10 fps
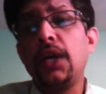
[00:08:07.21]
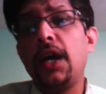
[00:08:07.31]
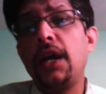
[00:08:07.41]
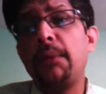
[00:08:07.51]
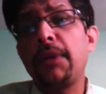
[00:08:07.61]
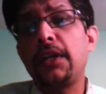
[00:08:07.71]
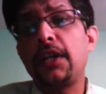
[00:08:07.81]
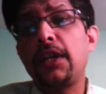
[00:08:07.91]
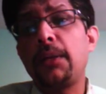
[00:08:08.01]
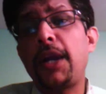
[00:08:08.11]

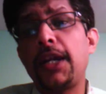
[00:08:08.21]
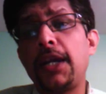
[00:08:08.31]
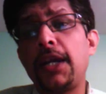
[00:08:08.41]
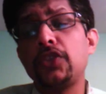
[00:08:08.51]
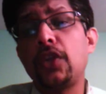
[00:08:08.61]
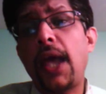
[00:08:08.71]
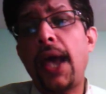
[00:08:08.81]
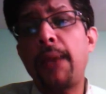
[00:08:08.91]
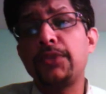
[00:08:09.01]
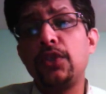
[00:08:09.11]
Rabada was on
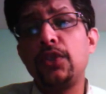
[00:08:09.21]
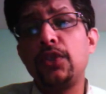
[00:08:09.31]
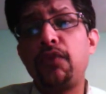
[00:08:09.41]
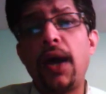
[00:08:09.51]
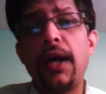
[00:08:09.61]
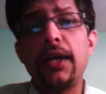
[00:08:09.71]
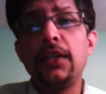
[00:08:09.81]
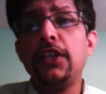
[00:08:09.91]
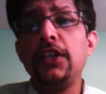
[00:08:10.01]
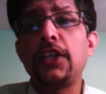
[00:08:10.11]
absolute fire.
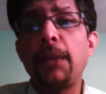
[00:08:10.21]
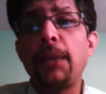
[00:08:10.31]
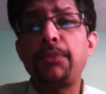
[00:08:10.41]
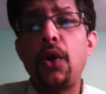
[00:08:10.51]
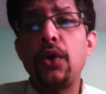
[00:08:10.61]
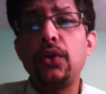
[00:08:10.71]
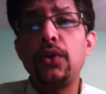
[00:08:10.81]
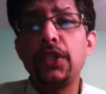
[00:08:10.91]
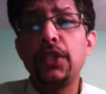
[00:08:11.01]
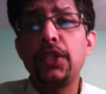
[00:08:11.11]
He kept on
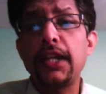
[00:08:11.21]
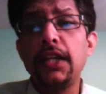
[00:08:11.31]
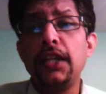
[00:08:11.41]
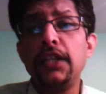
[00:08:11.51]
doing that.